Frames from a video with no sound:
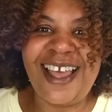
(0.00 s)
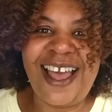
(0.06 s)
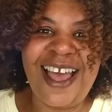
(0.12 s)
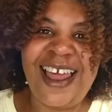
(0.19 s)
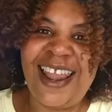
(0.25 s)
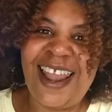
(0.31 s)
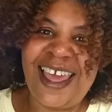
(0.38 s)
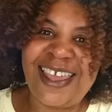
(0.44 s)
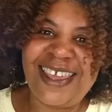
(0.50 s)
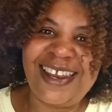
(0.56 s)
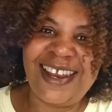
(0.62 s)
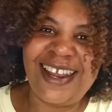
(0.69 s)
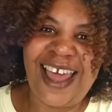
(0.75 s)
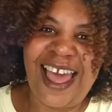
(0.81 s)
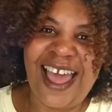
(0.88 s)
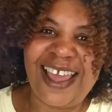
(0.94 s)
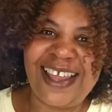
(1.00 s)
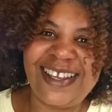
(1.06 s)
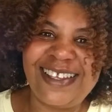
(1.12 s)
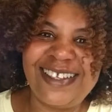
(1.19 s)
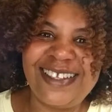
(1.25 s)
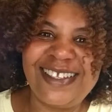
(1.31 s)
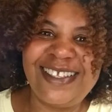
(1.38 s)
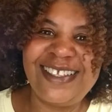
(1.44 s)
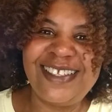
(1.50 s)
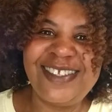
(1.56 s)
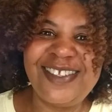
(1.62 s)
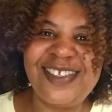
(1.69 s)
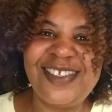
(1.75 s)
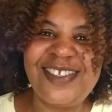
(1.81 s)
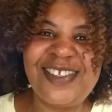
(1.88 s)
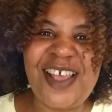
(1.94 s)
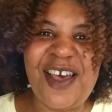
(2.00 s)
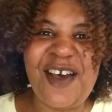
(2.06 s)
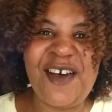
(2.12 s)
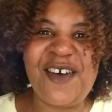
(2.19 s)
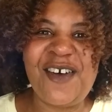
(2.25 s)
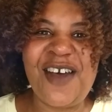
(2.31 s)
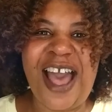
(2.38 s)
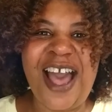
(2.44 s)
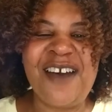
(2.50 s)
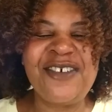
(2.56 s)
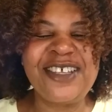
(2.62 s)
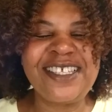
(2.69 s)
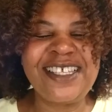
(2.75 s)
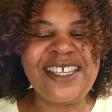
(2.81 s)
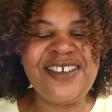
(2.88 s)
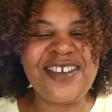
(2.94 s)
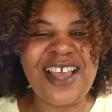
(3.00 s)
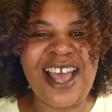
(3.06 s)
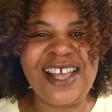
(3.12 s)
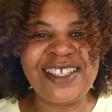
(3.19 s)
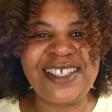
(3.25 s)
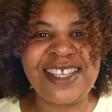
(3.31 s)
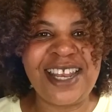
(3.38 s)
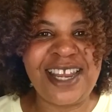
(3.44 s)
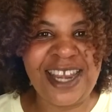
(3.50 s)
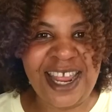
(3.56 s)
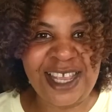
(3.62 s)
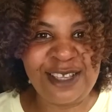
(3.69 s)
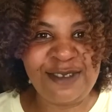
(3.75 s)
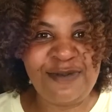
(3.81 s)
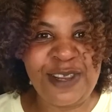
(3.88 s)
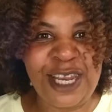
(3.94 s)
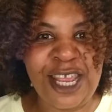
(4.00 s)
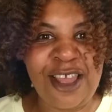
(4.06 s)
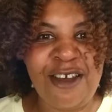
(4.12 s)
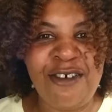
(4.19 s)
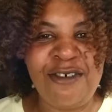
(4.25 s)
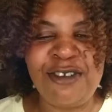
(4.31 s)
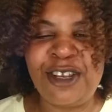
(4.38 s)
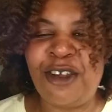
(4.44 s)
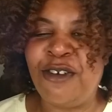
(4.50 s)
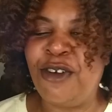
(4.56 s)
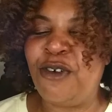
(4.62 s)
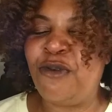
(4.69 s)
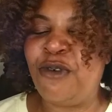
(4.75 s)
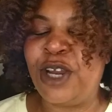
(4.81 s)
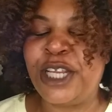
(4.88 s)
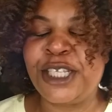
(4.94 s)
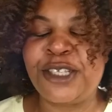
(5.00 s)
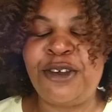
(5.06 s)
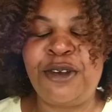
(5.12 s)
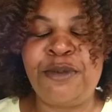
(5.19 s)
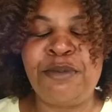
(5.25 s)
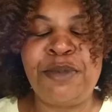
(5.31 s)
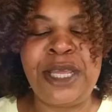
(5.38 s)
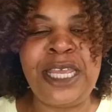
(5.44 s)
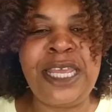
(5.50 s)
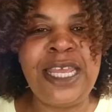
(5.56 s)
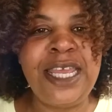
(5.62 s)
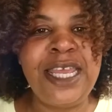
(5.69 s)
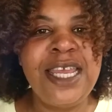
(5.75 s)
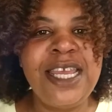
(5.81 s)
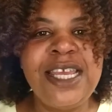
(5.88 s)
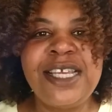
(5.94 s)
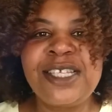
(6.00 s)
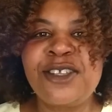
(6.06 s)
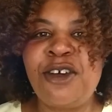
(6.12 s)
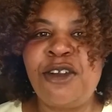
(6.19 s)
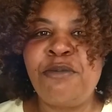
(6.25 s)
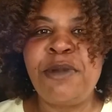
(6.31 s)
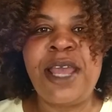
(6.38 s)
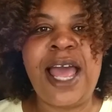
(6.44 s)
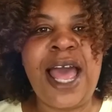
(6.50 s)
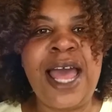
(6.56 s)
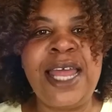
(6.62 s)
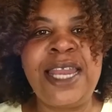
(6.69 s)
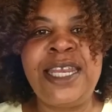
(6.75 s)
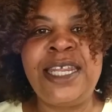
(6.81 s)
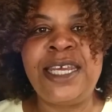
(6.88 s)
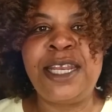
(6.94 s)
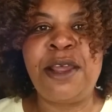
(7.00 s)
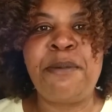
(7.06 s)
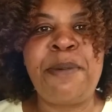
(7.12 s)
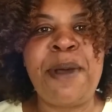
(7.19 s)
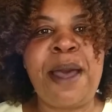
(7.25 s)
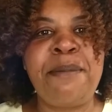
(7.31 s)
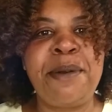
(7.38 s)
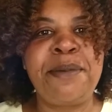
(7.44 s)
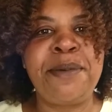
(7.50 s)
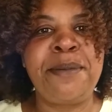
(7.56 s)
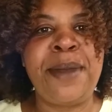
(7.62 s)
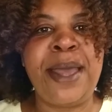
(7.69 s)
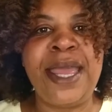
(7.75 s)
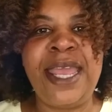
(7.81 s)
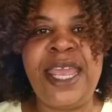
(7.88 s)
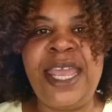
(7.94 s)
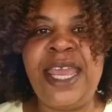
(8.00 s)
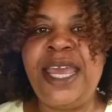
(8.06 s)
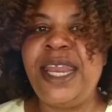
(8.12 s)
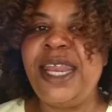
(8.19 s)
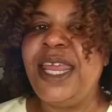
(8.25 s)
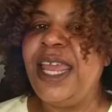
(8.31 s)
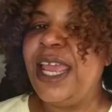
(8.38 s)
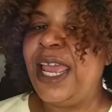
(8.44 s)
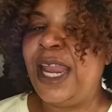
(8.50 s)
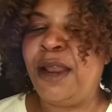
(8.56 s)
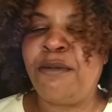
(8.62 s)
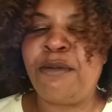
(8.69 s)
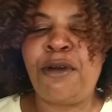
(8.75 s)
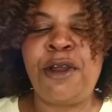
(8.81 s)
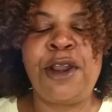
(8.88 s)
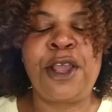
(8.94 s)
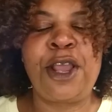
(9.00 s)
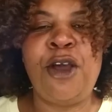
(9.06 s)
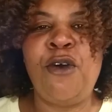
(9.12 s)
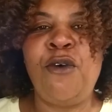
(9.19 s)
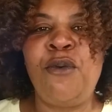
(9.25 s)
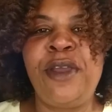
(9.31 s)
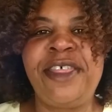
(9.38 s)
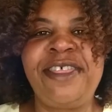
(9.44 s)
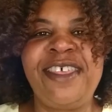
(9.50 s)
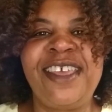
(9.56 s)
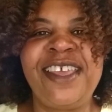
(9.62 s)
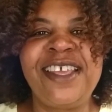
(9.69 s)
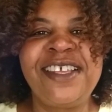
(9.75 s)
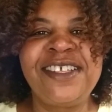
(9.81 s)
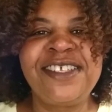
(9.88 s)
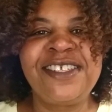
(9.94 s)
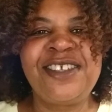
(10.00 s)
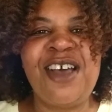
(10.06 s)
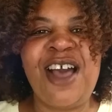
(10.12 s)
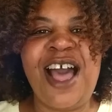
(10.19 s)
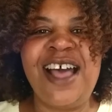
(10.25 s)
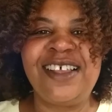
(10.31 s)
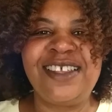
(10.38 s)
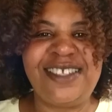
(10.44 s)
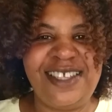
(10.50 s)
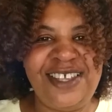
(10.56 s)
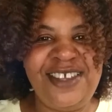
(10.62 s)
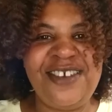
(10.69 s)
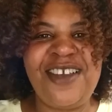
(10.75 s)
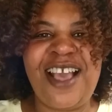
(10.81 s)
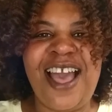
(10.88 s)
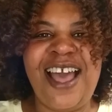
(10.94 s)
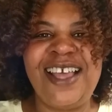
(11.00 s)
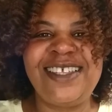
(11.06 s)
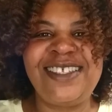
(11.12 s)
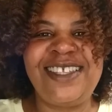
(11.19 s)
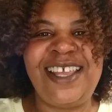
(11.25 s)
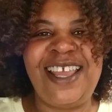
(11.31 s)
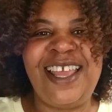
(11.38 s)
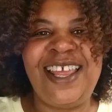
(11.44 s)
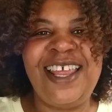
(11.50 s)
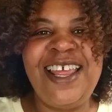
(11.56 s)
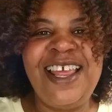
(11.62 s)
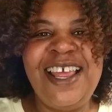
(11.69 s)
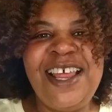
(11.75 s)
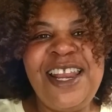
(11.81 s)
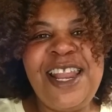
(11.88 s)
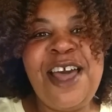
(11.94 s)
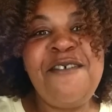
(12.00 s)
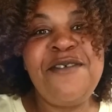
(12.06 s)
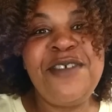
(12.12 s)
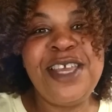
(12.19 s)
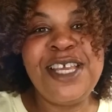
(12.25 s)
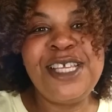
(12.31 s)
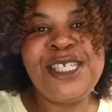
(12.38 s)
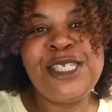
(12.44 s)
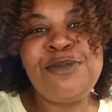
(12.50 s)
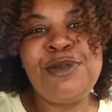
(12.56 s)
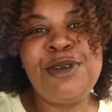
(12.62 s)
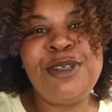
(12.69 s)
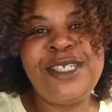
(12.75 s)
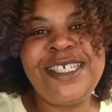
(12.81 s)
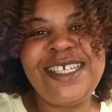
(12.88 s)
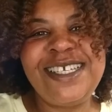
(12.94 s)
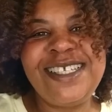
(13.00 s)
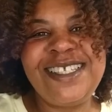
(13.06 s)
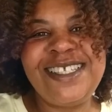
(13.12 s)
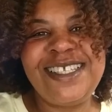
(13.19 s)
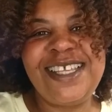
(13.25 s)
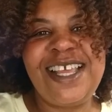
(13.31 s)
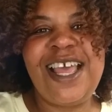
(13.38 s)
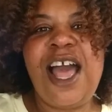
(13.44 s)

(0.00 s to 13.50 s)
I like it a lot. So I will see you guys in the next video. Don't know what it's going to be. It's going to be an idea that pop up in my head, and I'm going to go with it. So I'll see you guys then. Love you. Smooches.